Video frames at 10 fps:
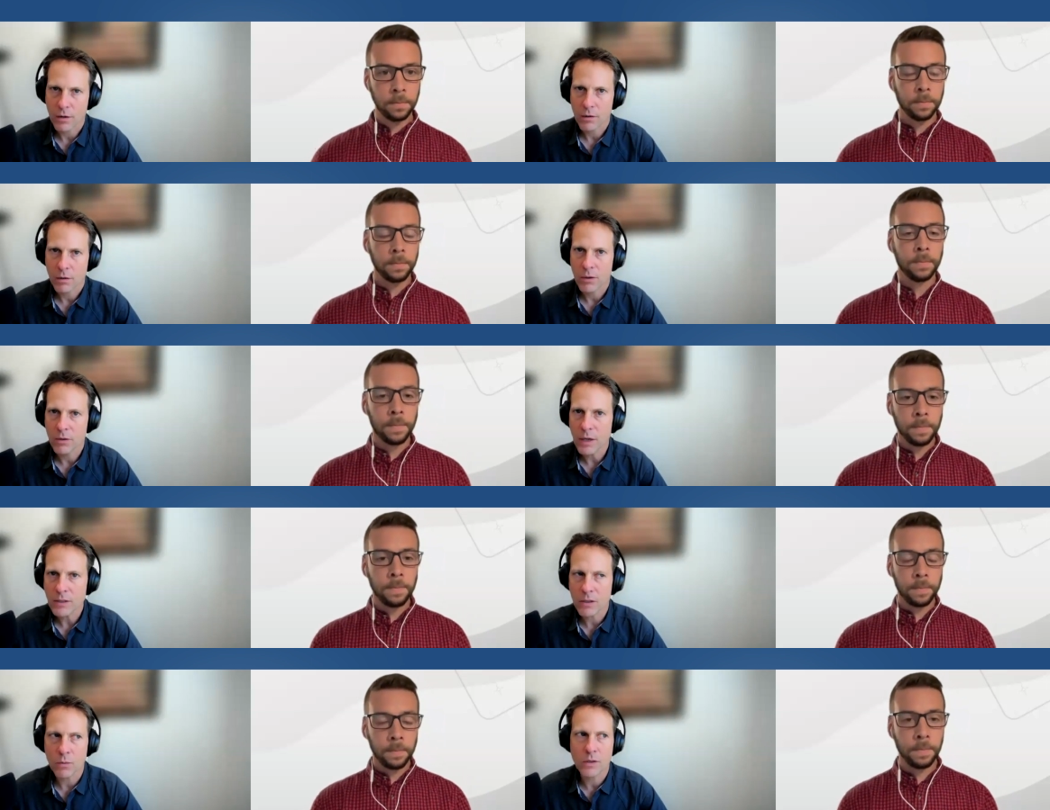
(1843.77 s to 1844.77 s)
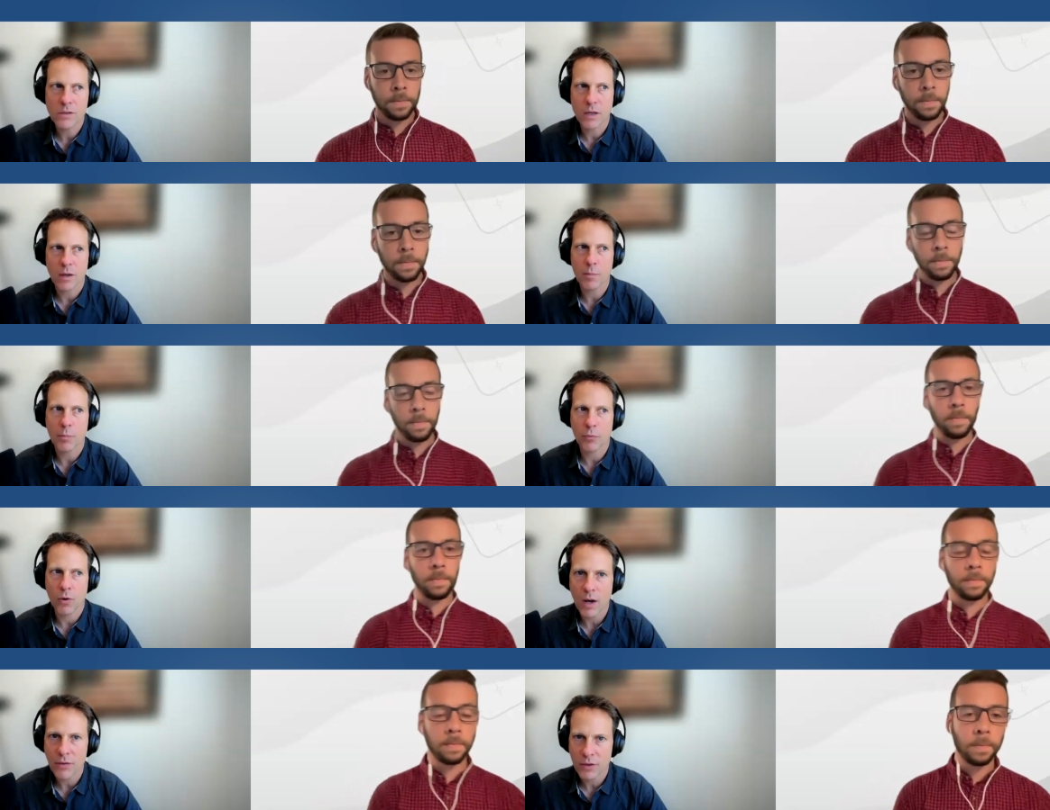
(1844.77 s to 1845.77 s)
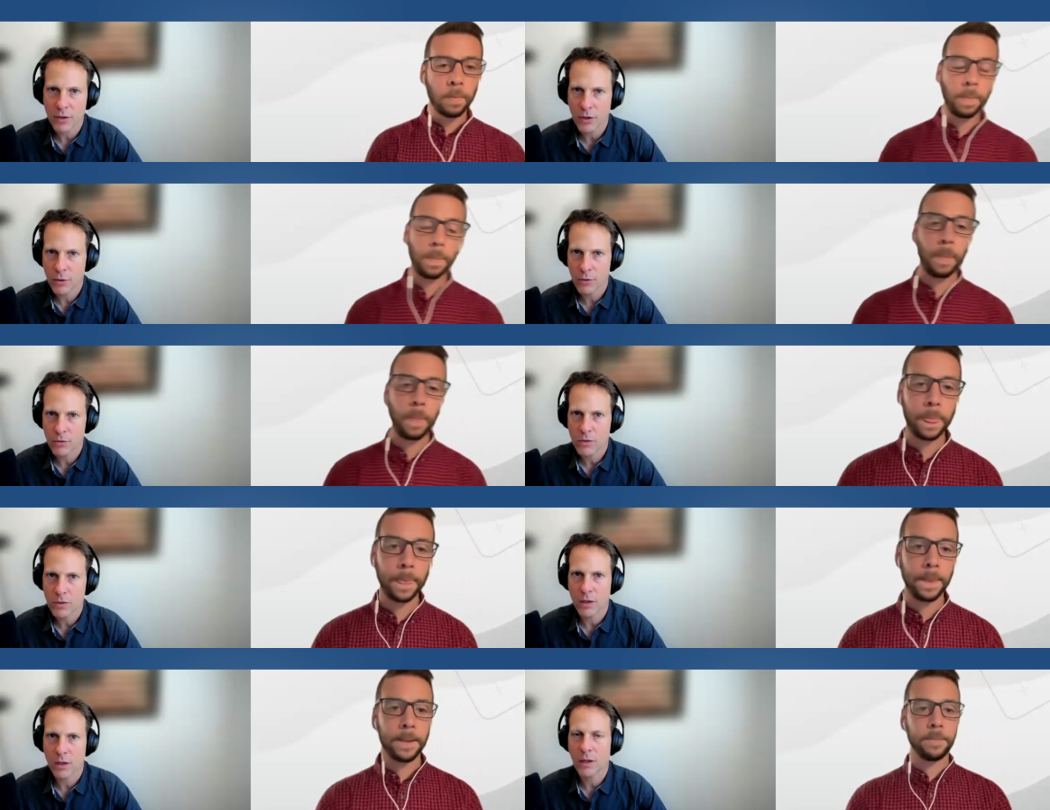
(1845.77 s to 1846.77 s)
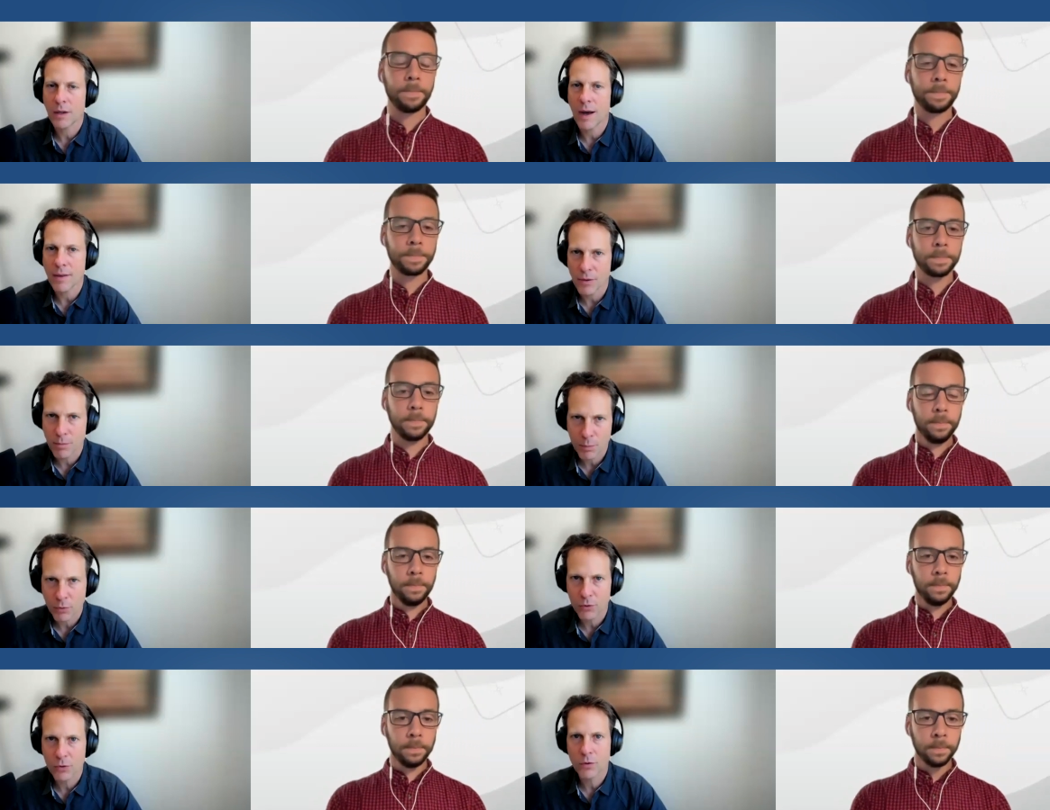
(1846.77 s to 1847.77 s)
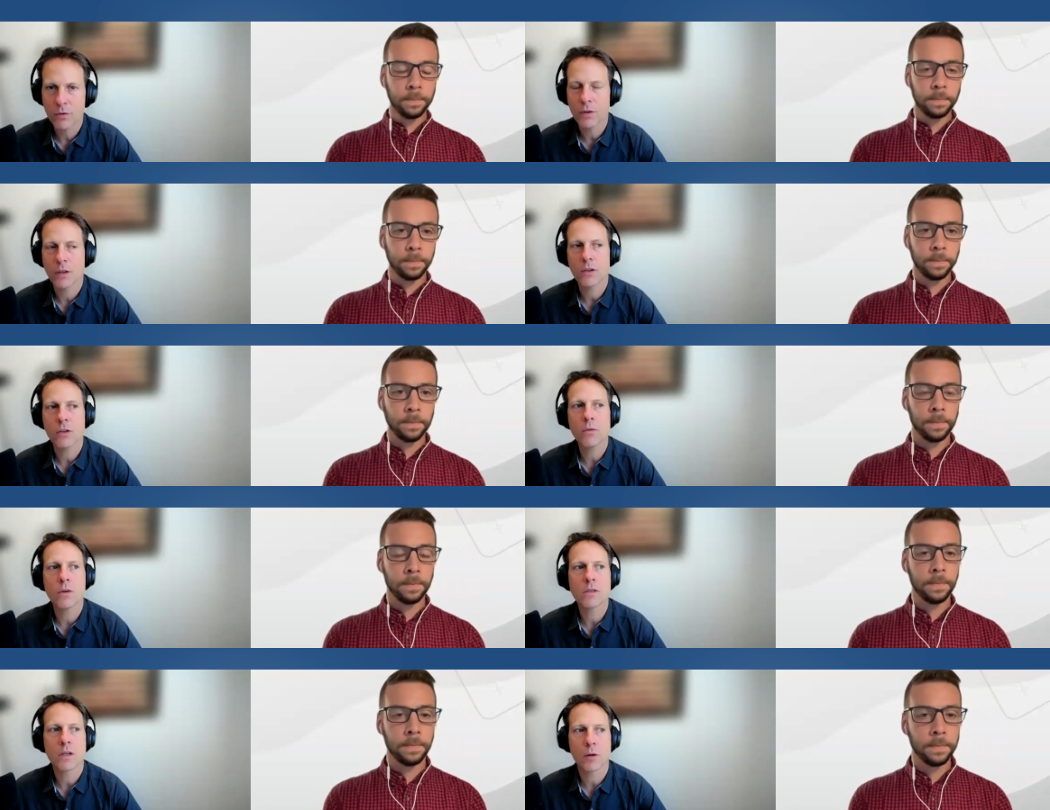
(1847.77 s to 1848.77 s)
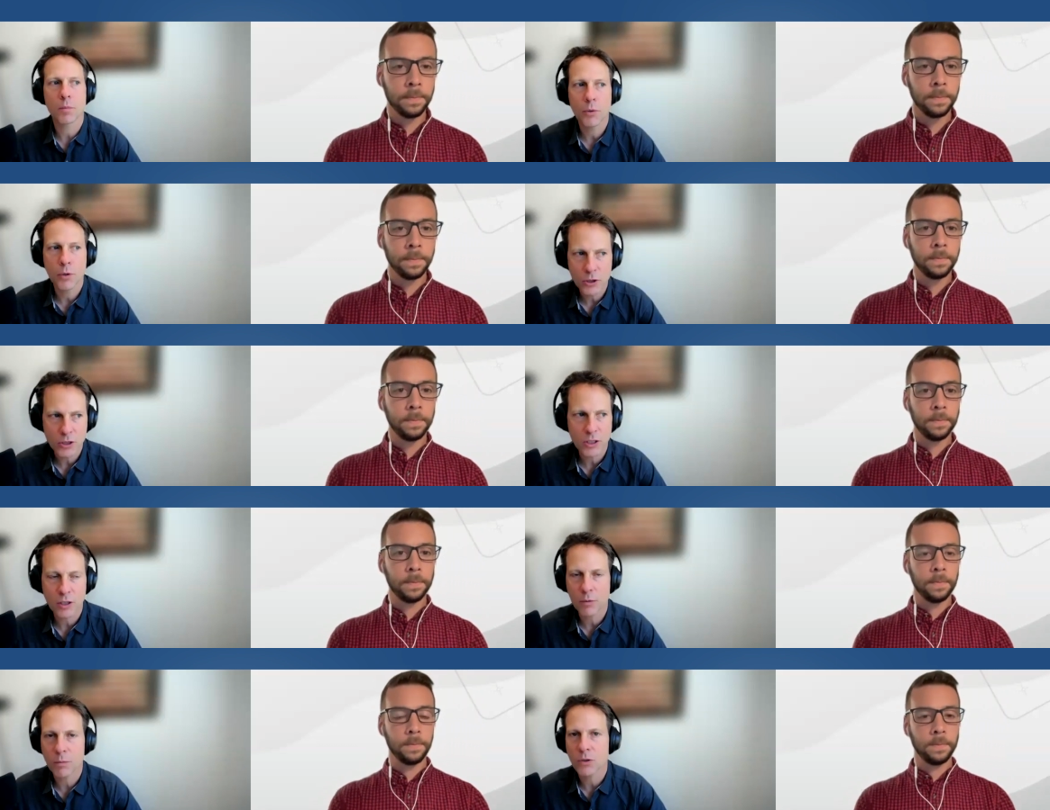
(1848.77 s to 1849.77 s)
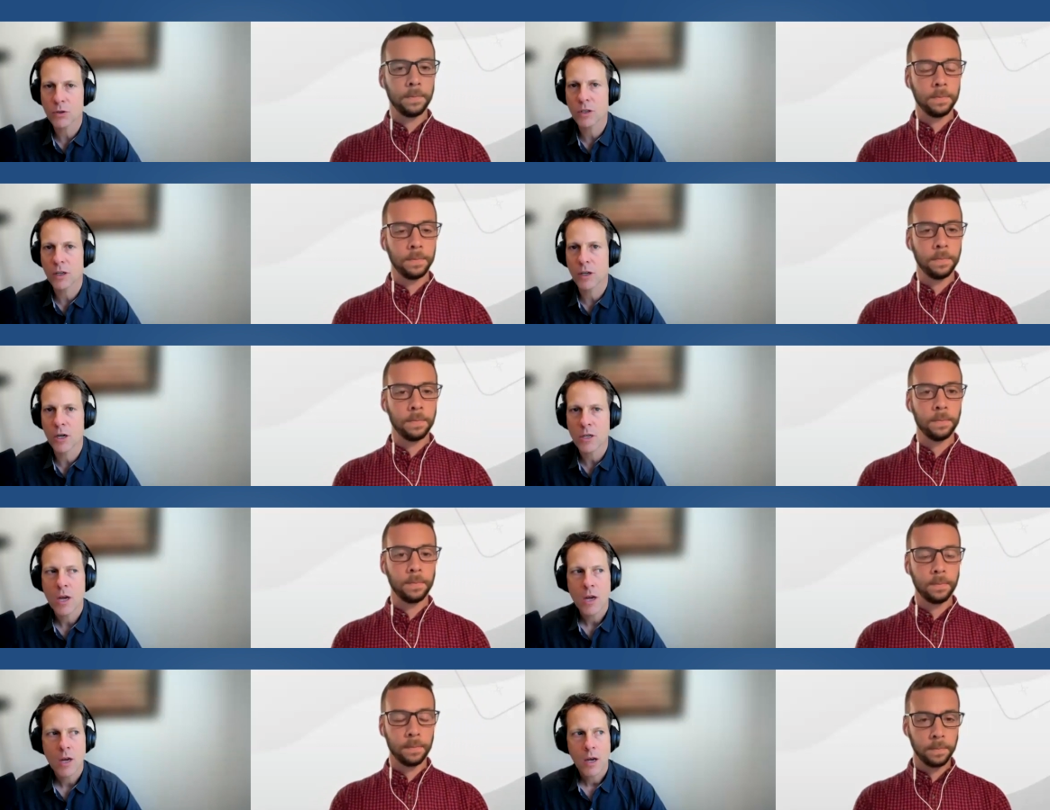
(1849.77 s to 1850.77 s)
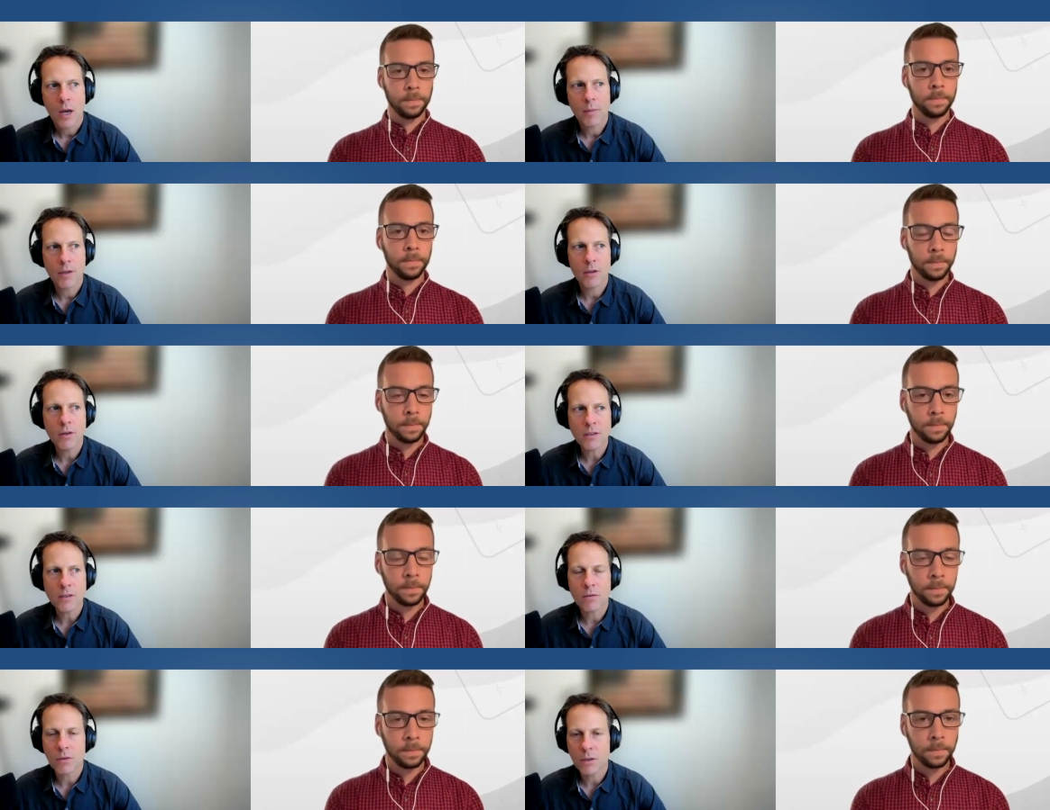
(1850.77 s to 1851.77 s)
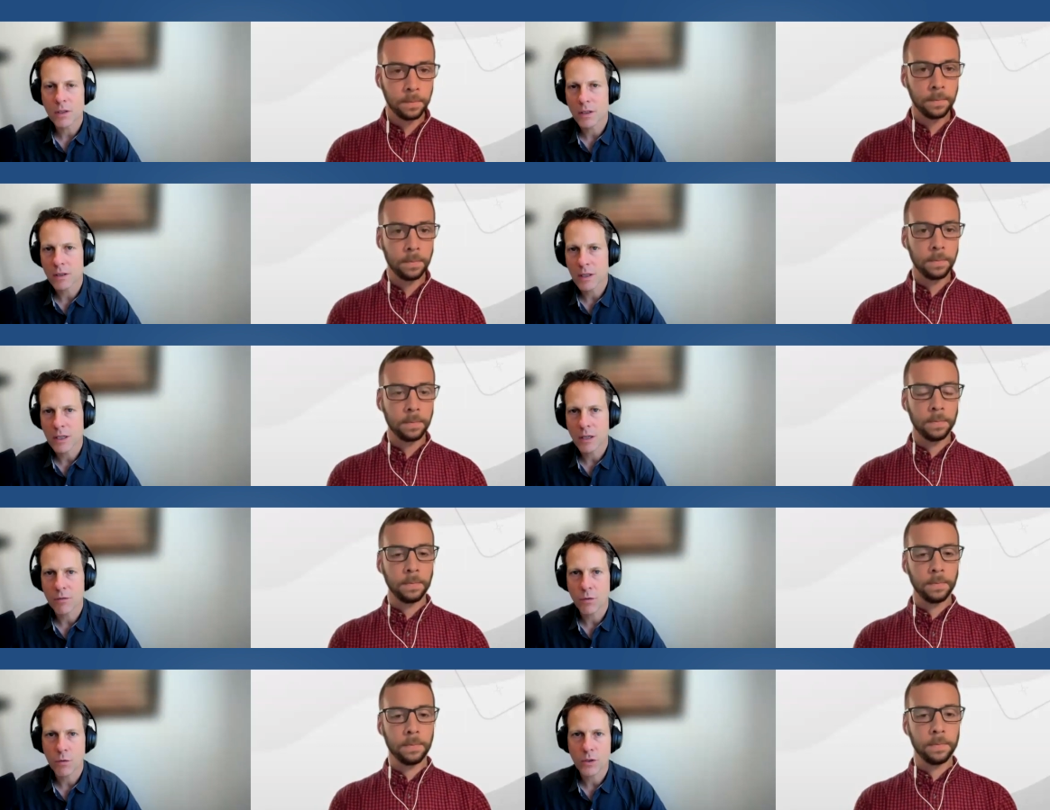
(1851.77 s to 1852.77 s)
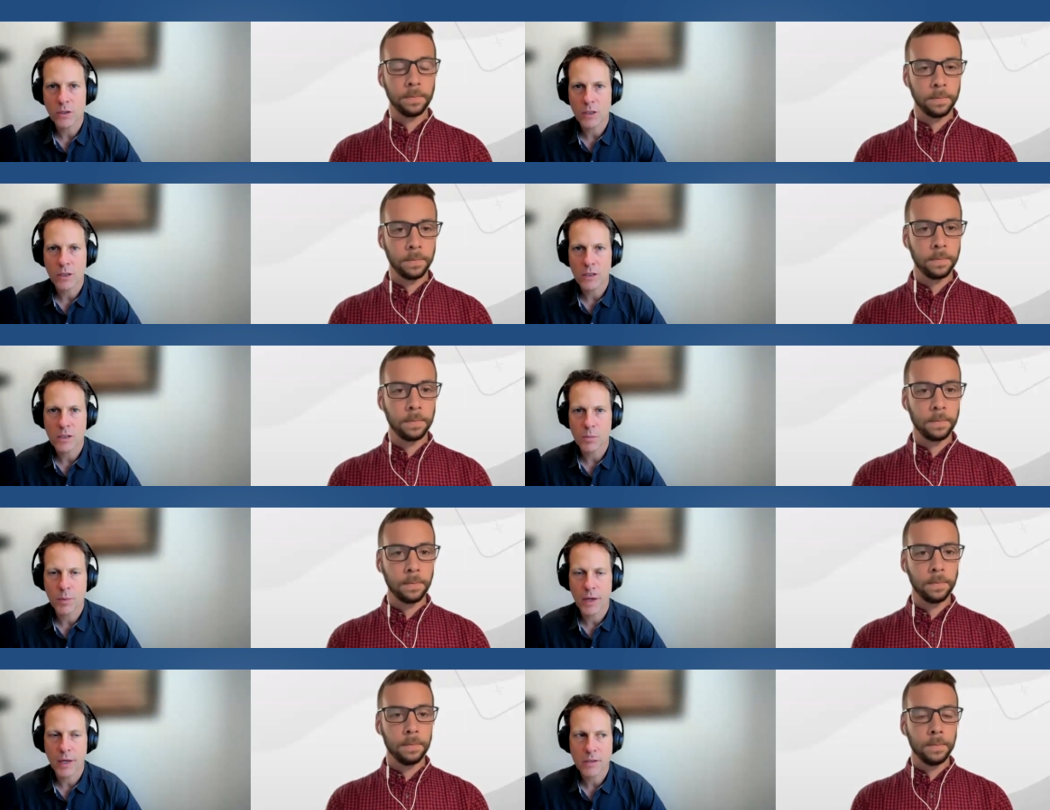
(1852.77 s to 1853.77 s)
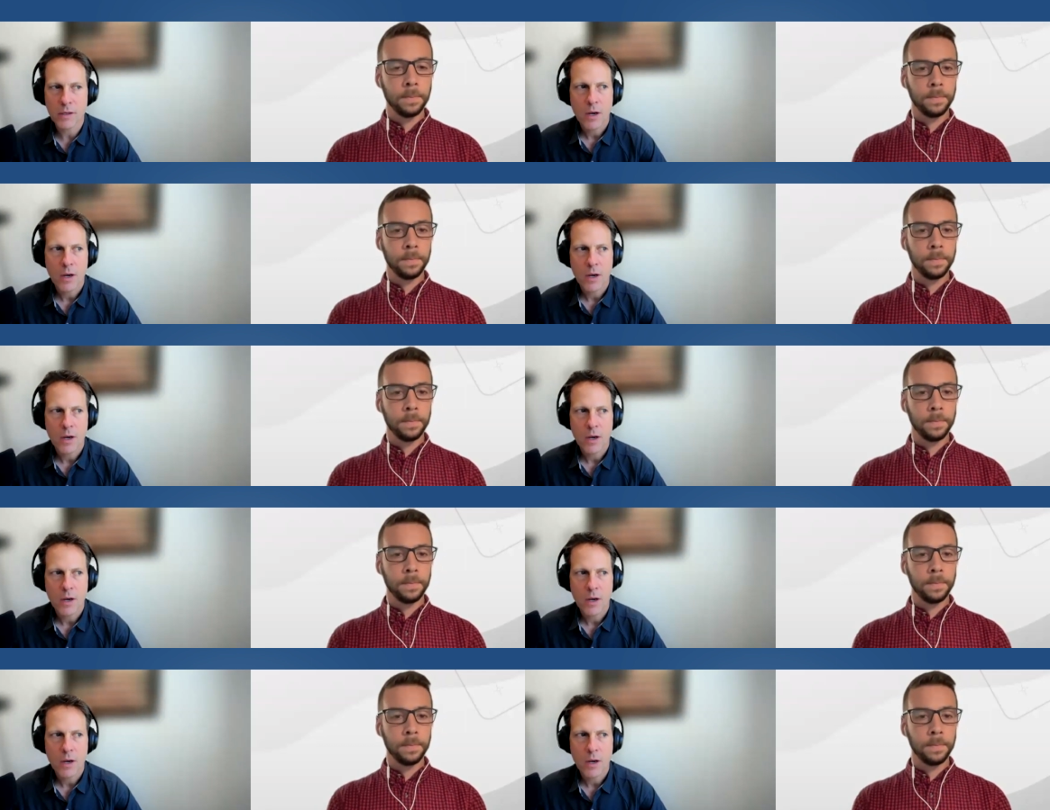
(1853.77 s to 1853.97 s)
Speaker 1: I mean, you guys are the ones that brought the codes and got them approved, and you're the ones that are pushing the commercial carriers. I mean, you guys are really the leading force in this space.